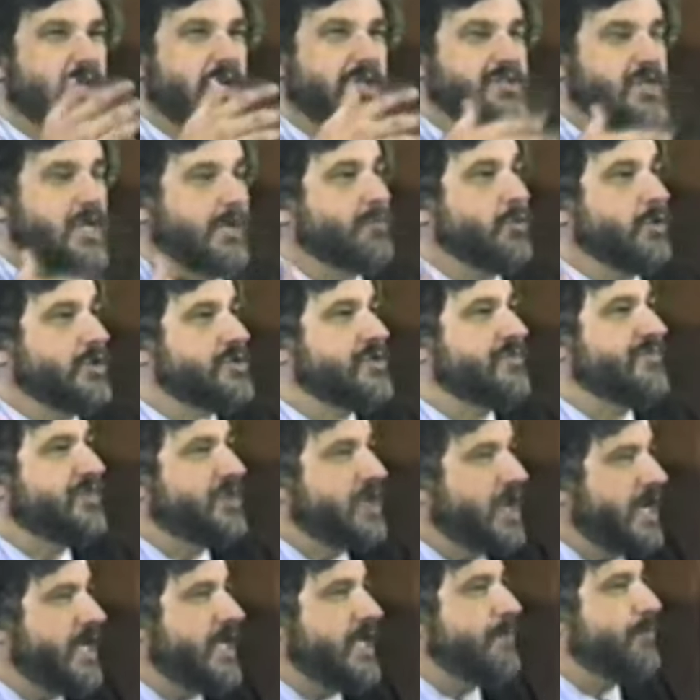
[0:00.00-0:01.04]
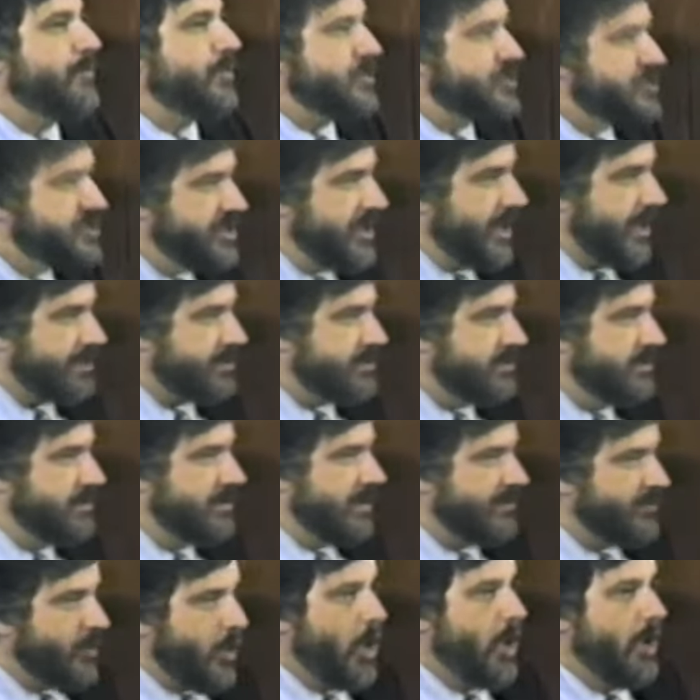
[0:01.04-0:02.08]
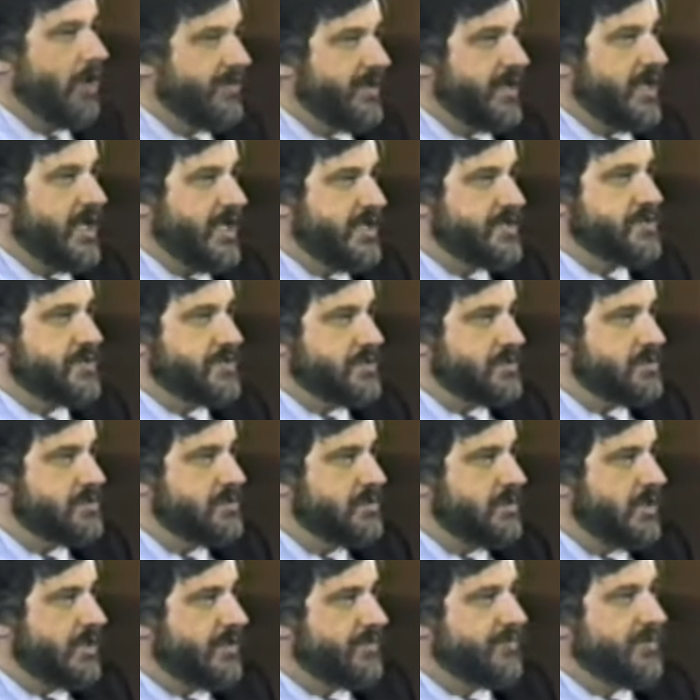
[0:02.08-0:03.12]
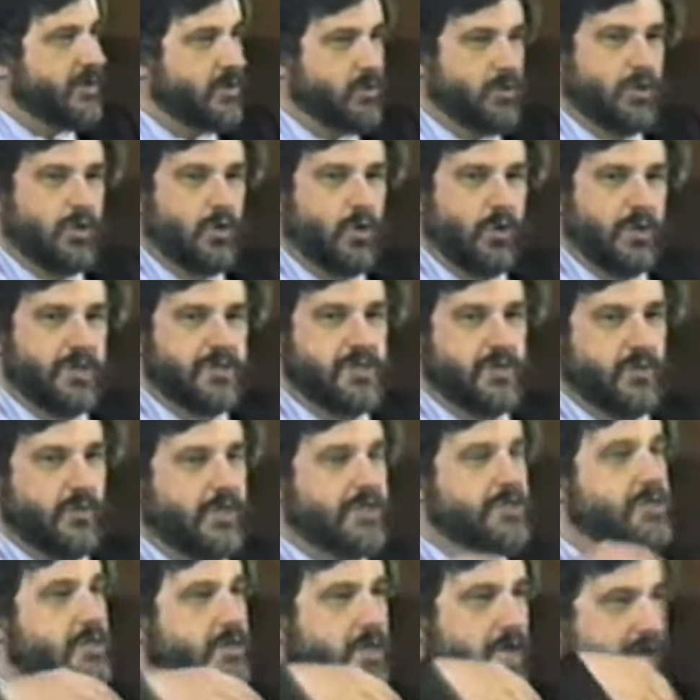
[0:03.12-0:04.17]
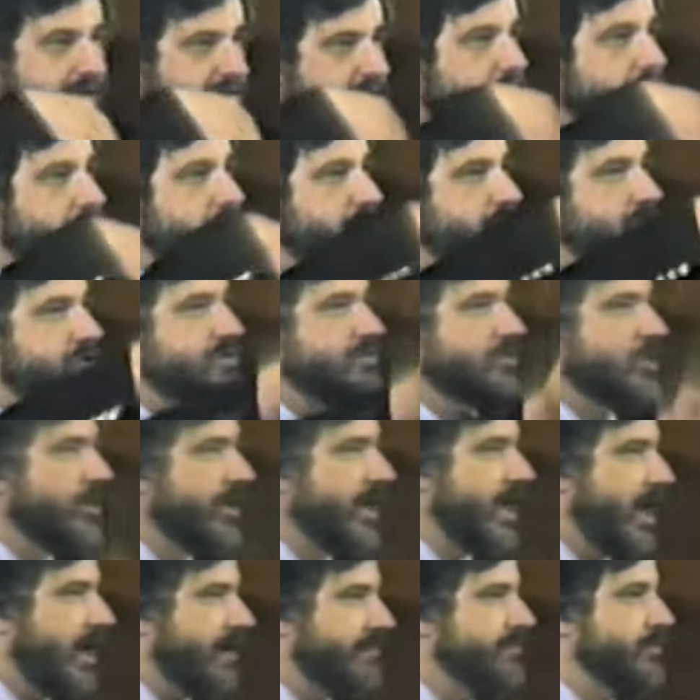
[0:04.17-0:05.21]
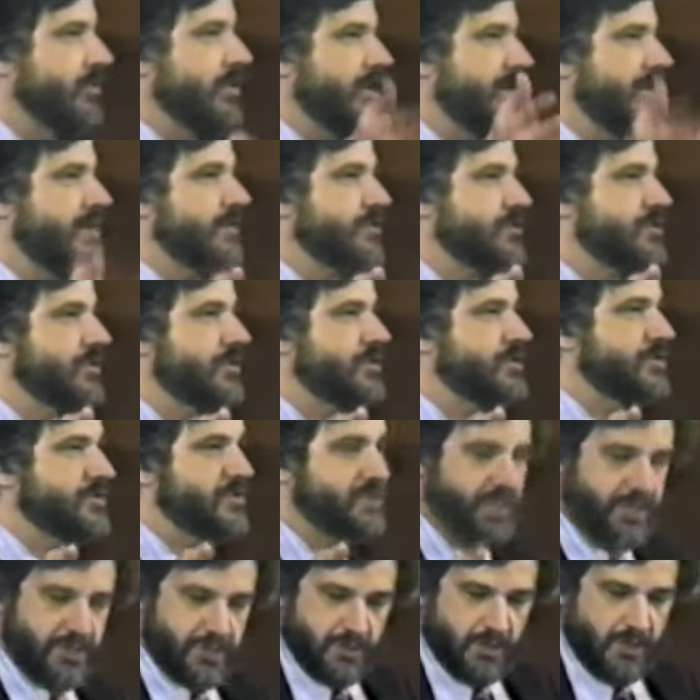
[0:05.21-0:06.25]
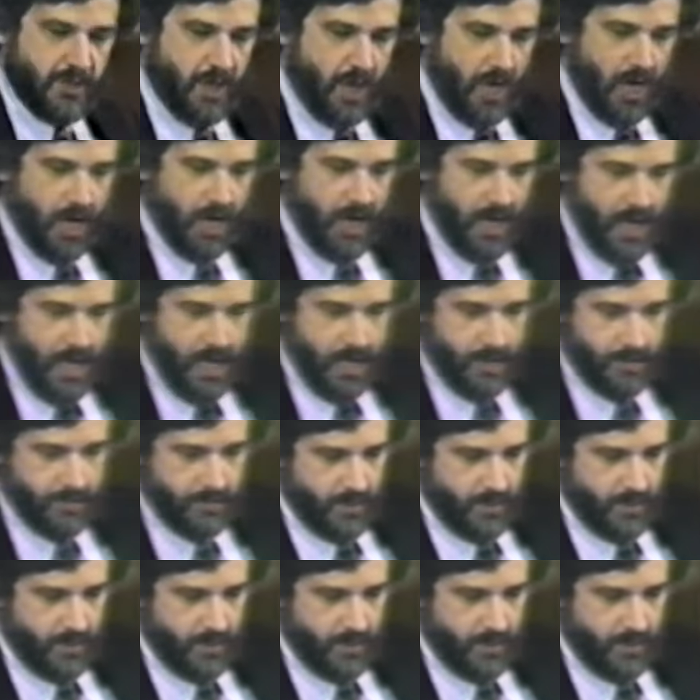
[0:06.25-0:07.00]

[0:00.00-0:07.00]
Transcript: it's upwards of 90% of all the cases in the federal courts in which evidence is thrown out for illegal search and seizure are